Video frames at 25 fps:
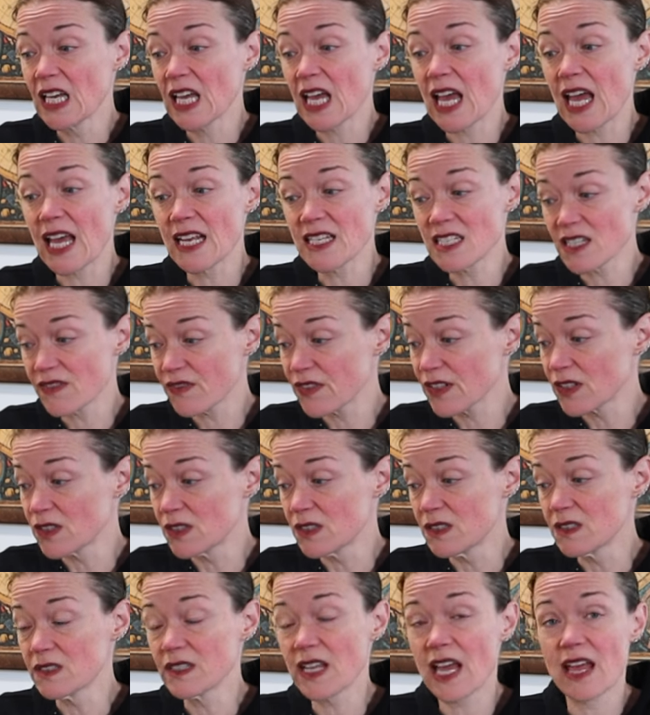and
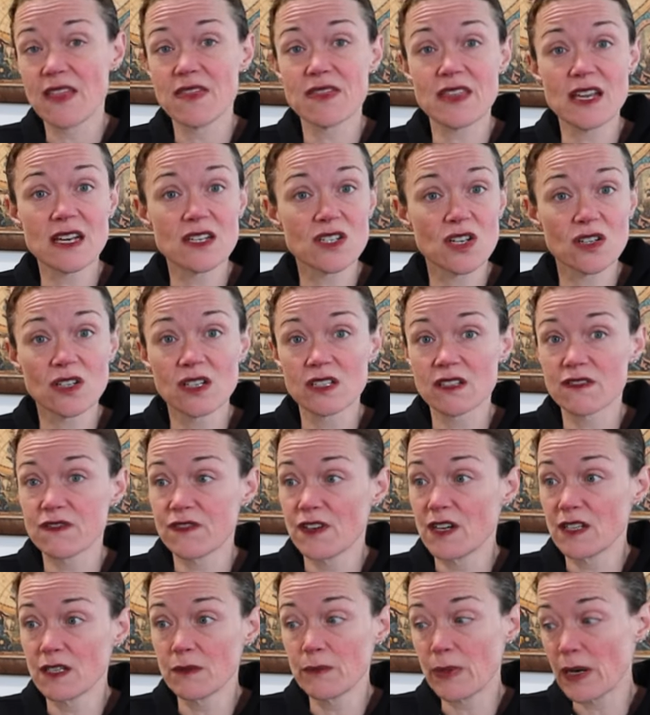difficult, and things are gonna
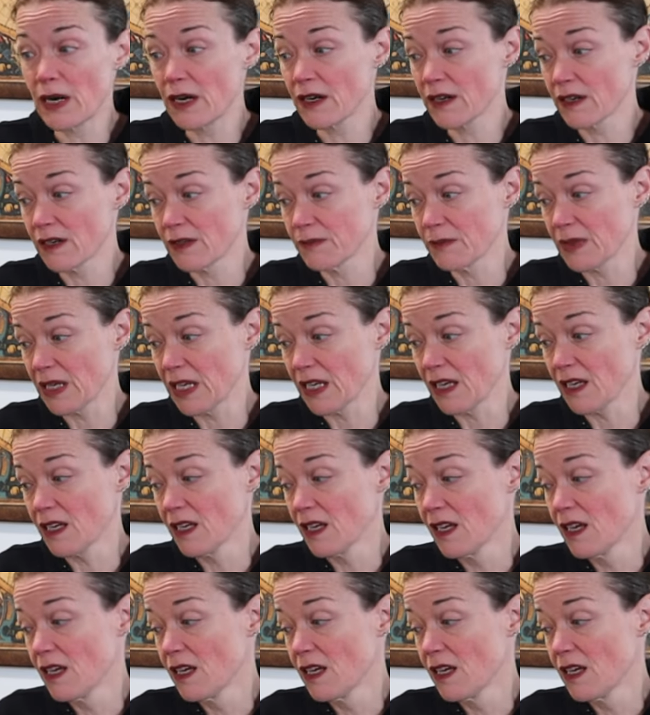fall apart on me.